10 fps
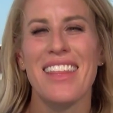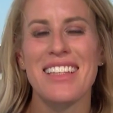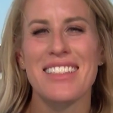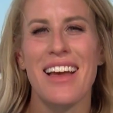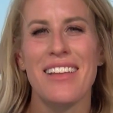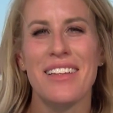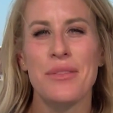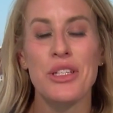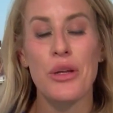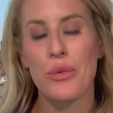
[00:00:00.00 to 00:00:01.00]
Thanks,
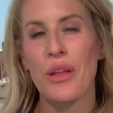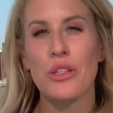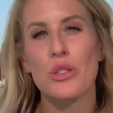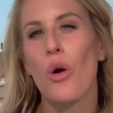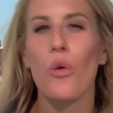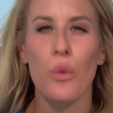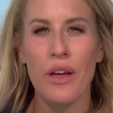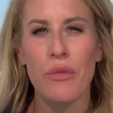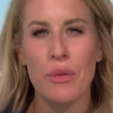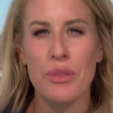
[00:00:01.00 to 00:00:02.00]
Kyla. You know, throughout this whole
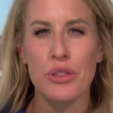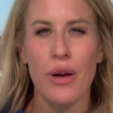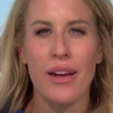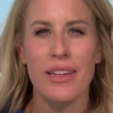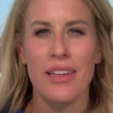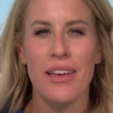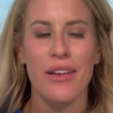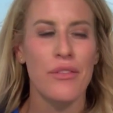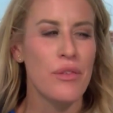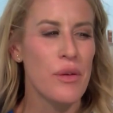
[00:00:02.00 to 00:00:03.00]
week, we've been trying to
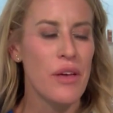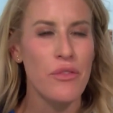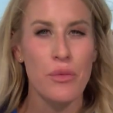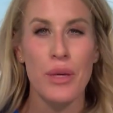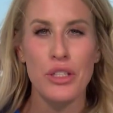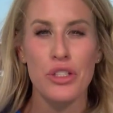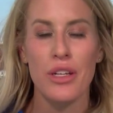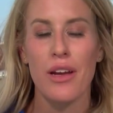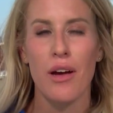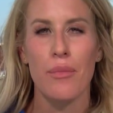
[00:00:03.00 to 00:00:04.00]
give
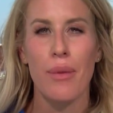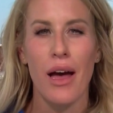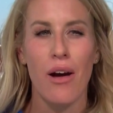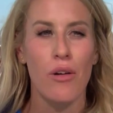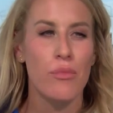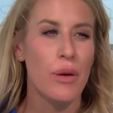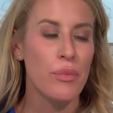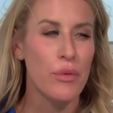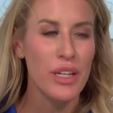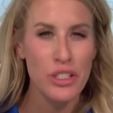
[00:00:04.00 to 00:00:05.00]
information about
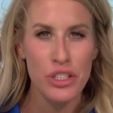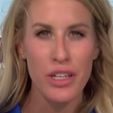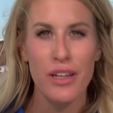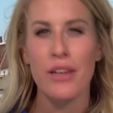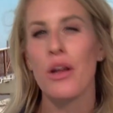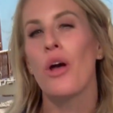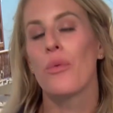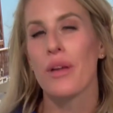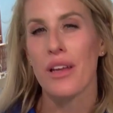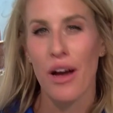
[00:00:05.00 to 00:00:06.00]
preparation,
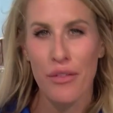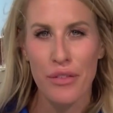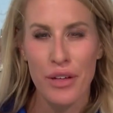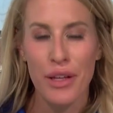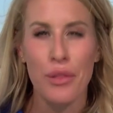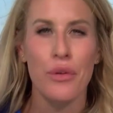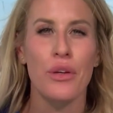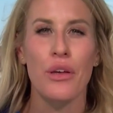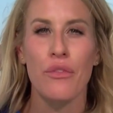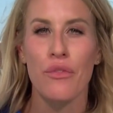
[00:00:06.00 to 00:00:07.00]
recovery,
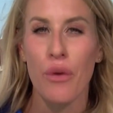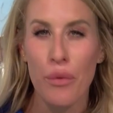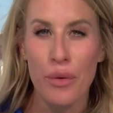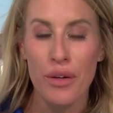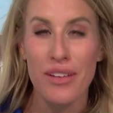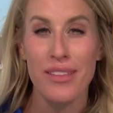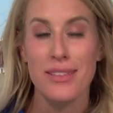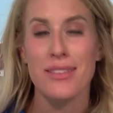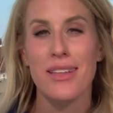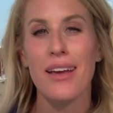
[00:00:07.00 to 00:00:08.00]
looking forward,
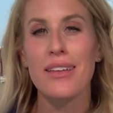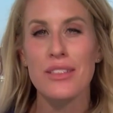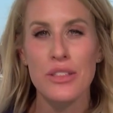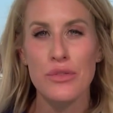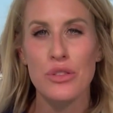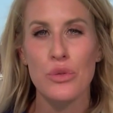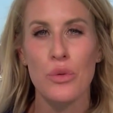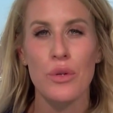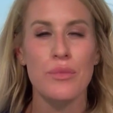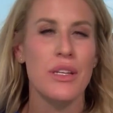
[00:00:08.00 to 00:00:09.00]
the science of
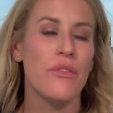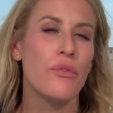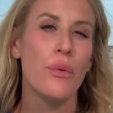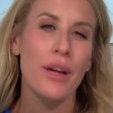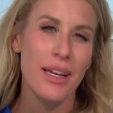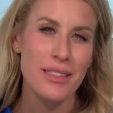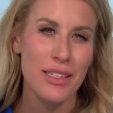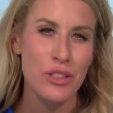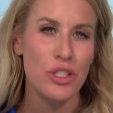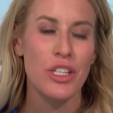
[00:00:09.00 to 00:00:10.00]
storms, how
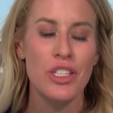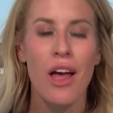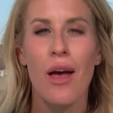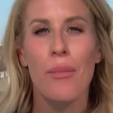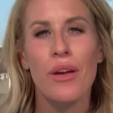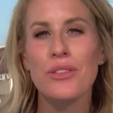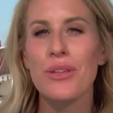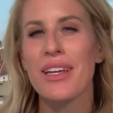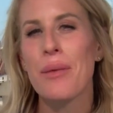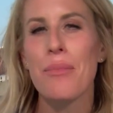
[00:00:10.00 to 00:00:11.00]
forecasting has changed, but
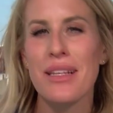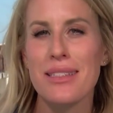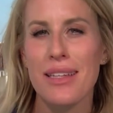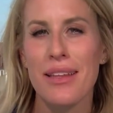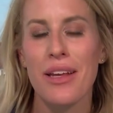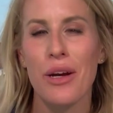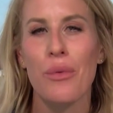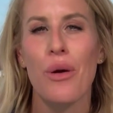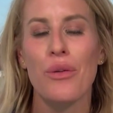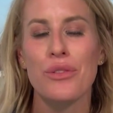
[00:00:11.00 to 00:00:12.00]
also kind of mixed in there,
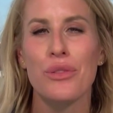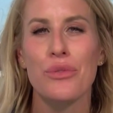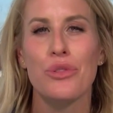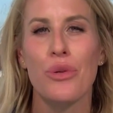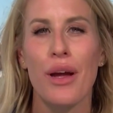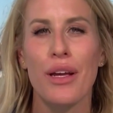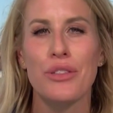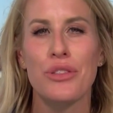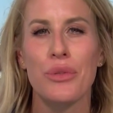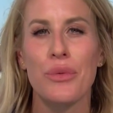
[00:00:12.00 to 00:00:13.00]
we're also
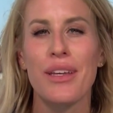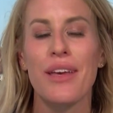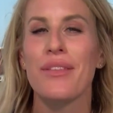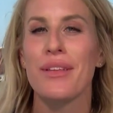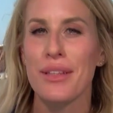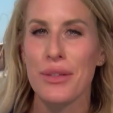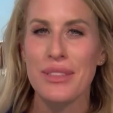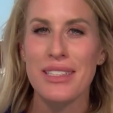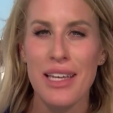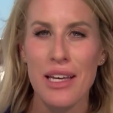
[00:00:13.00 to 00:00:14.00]
trying to give
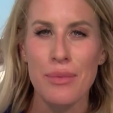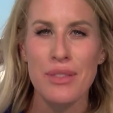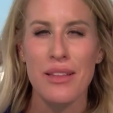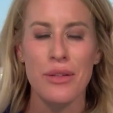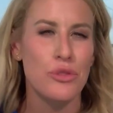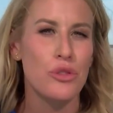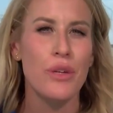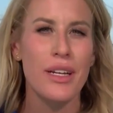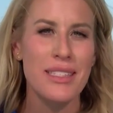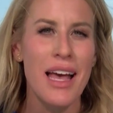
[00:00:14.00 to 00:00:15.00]
little tips and little
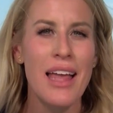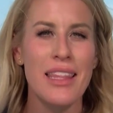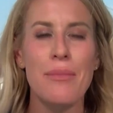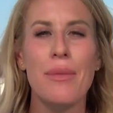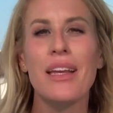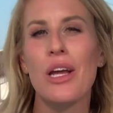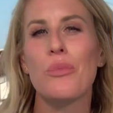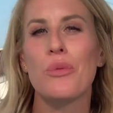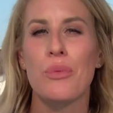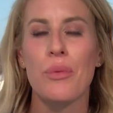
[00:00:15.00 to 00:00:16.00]
tricks that might
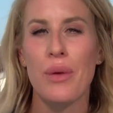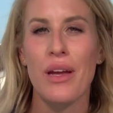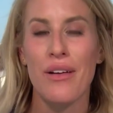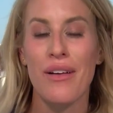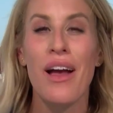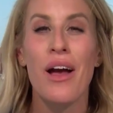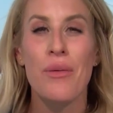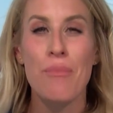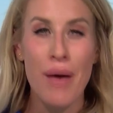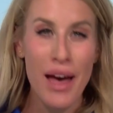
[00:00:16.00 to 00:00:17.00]
help you prepare
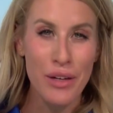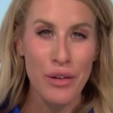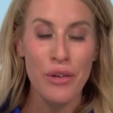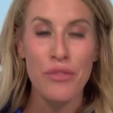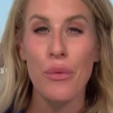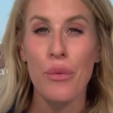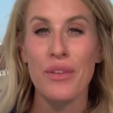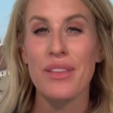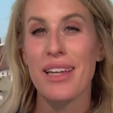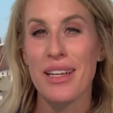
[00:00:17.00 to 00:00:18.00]
better
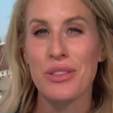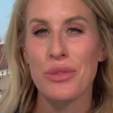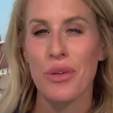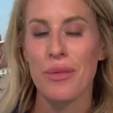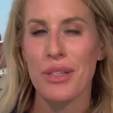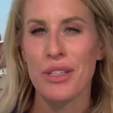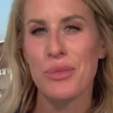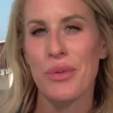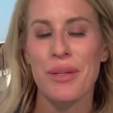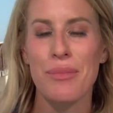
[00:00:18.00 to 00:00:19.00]
for the next storm.
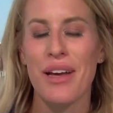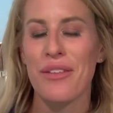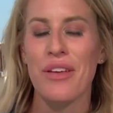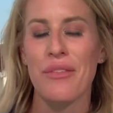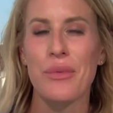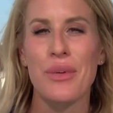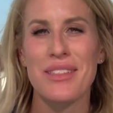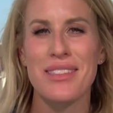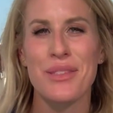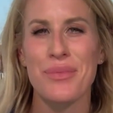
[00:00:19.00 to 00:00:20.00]
Here's one of my favorite ones.